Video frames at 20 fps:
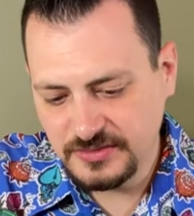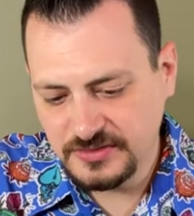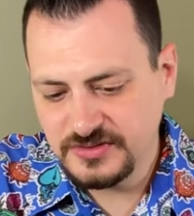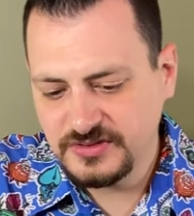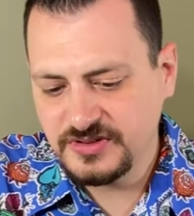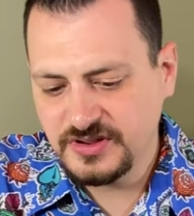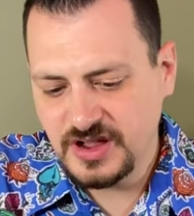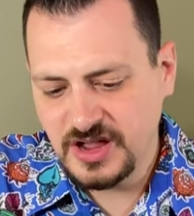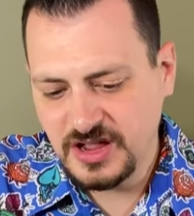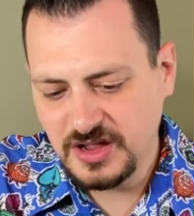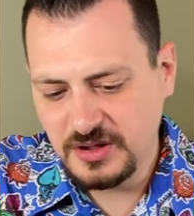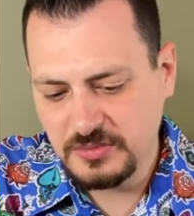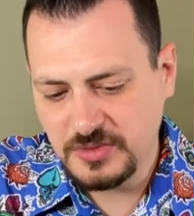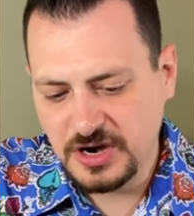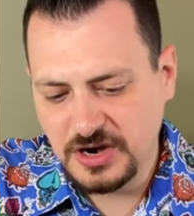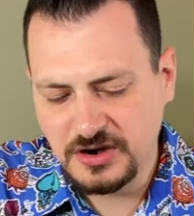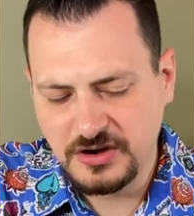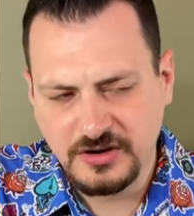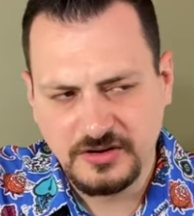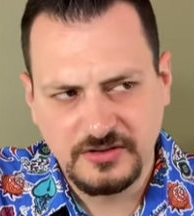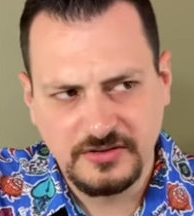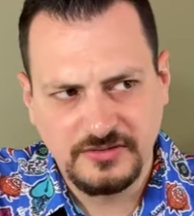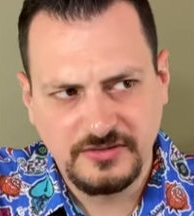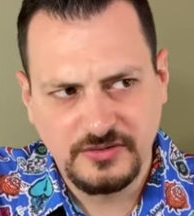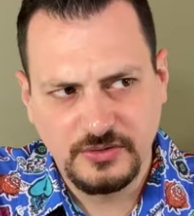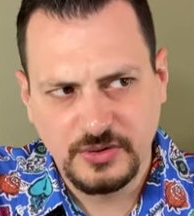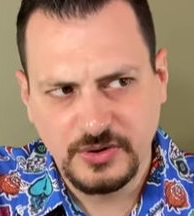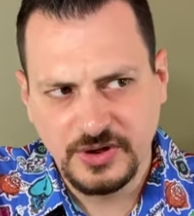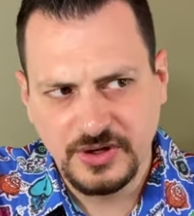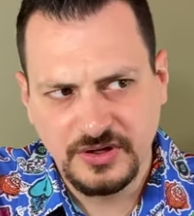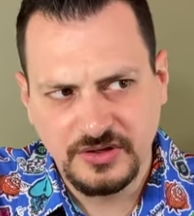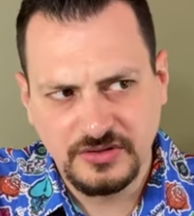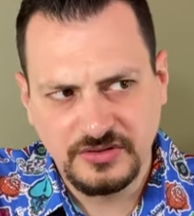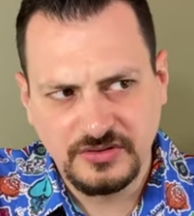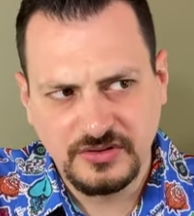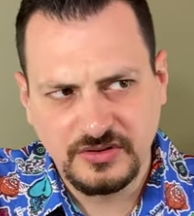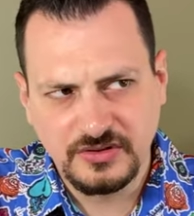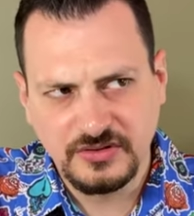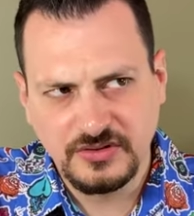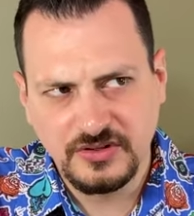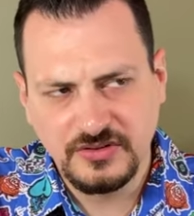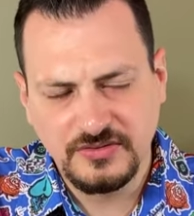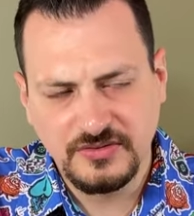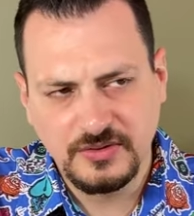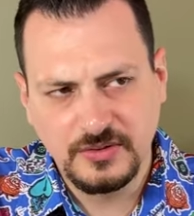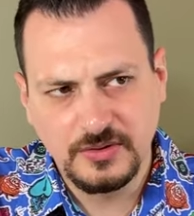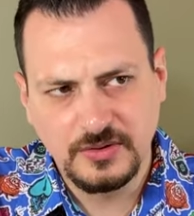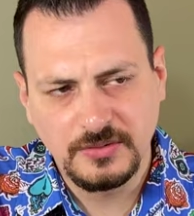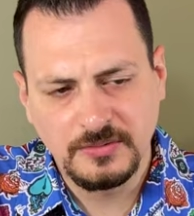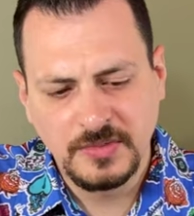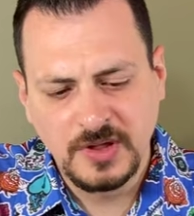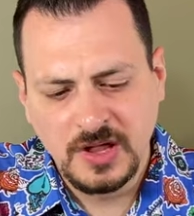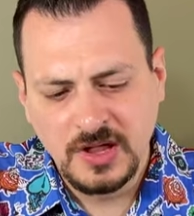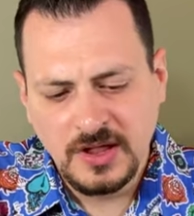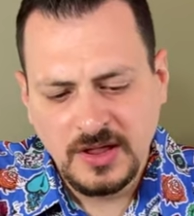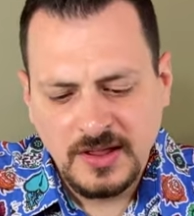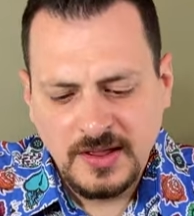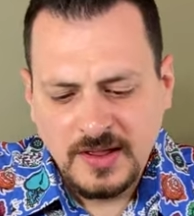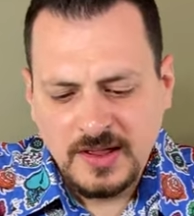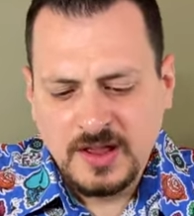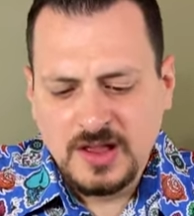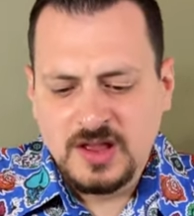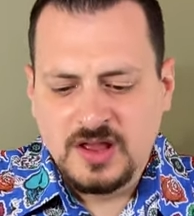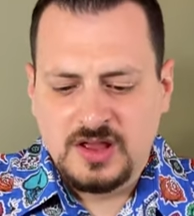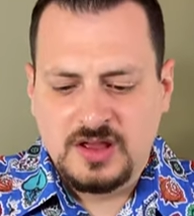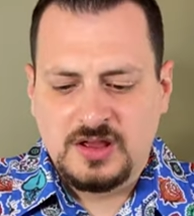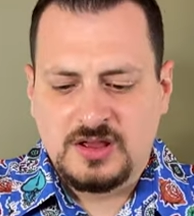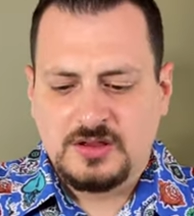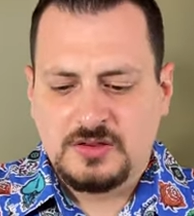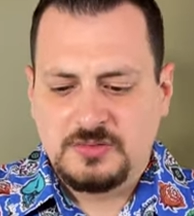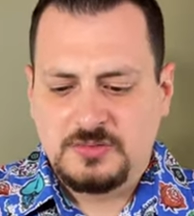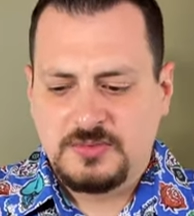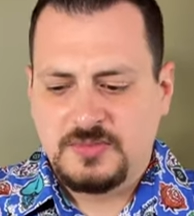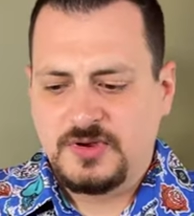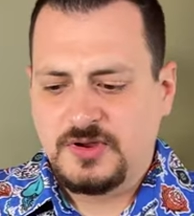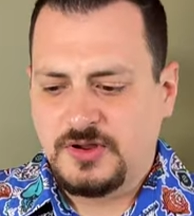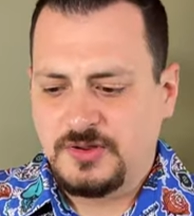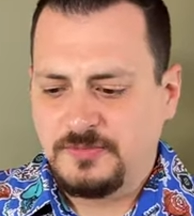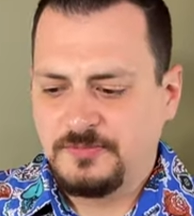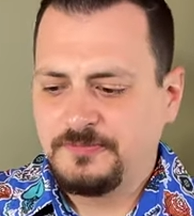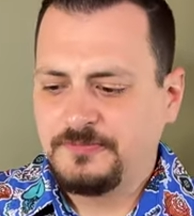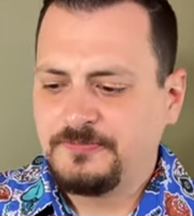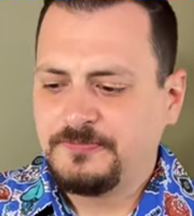which IMR 4064. But